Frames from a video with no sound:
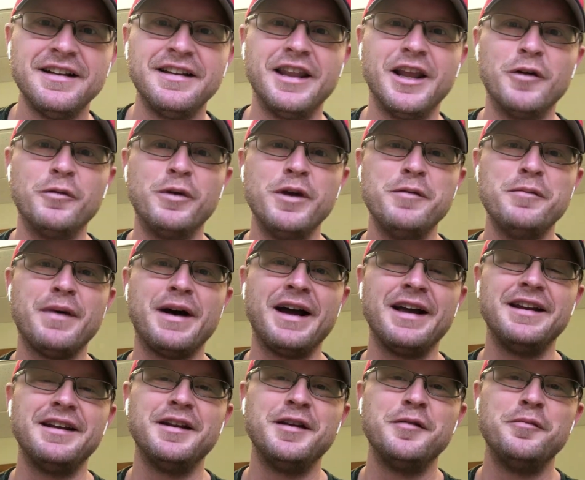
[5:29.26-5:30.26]
that we
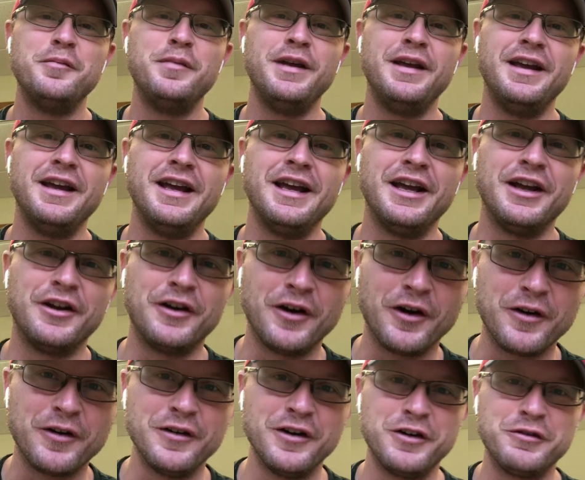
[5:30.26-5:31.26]
might be
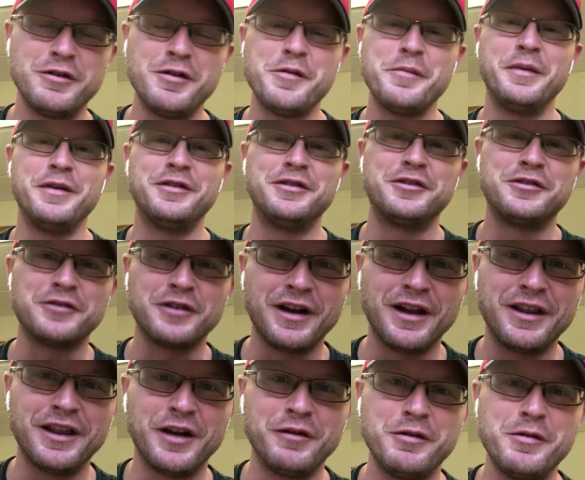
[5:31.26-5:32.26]
encouraged, we might be
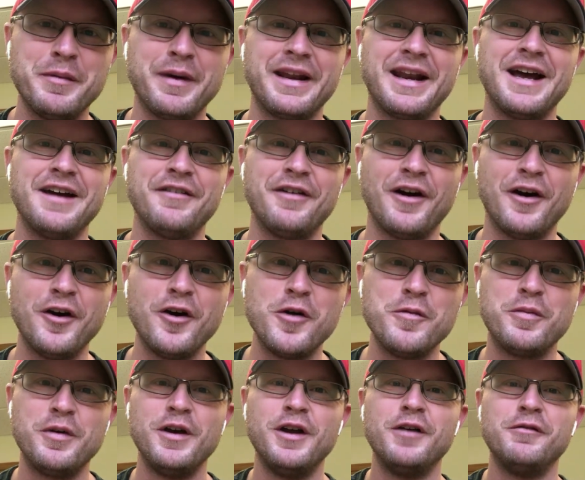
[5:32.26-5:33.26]
strengthened, we might have
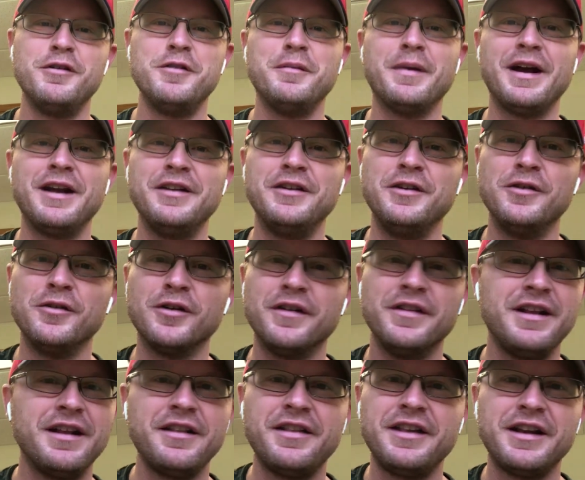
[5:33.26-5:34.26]
hope, we might endure.
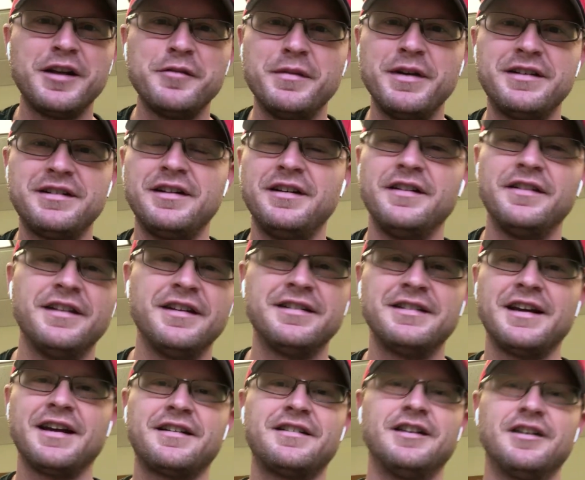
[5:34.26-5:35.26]
And the other thing to mention here in this
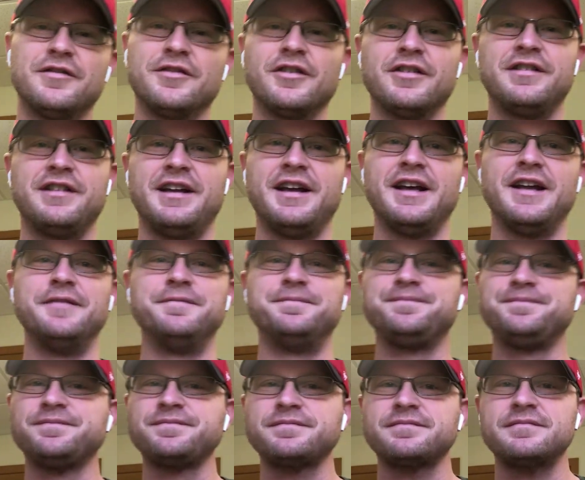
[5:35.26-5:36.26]
section is verse 10
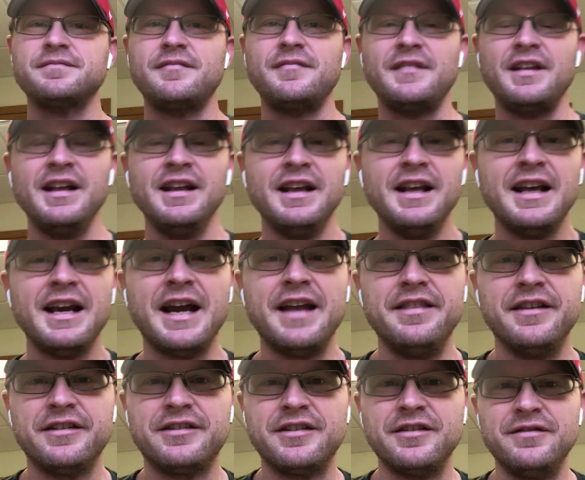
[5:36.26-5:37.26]

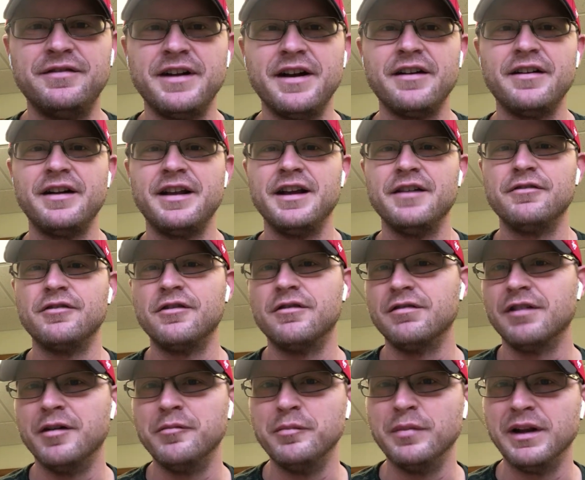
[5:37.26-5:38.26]
and the severity of
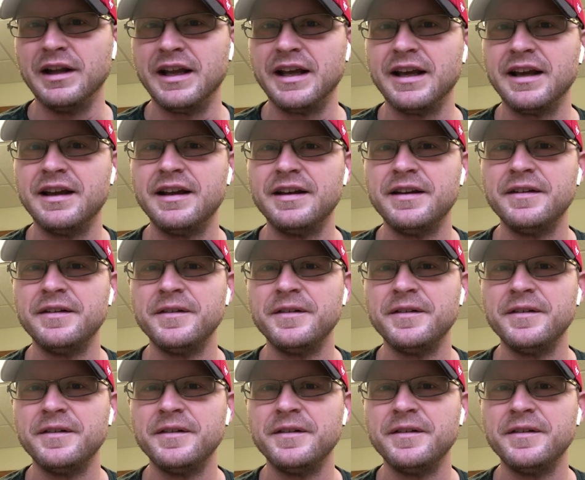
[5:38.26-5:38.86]
grumbling.